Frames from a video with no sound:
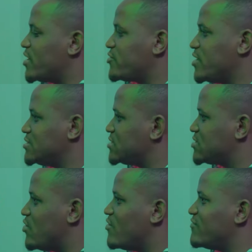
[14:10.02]
how I
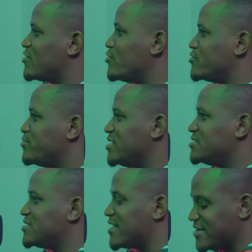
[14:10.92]
created the Overload
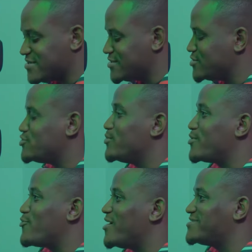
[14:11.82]
beat, and I sent it to him
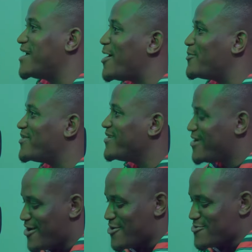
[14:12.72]
on WhatsApp.
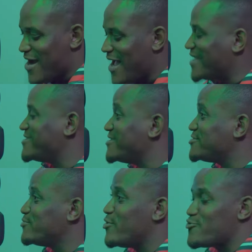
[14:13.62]
Right, I sent
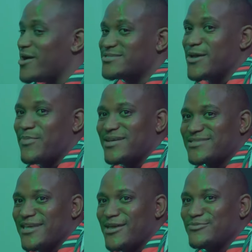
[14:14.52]
it to him on WhatsApp,
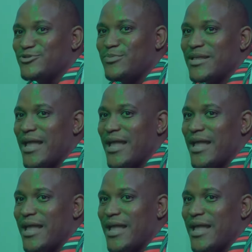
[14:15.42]
asking him to crazy.